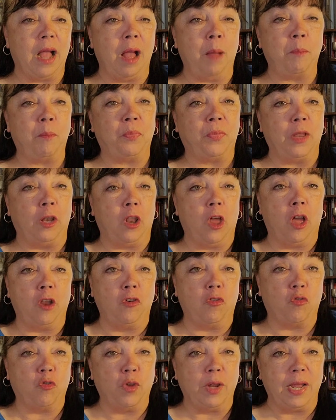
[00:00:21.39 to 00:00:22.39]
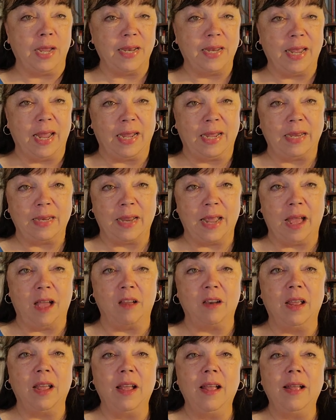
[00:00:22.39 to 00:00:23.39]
up the laundry and take it down,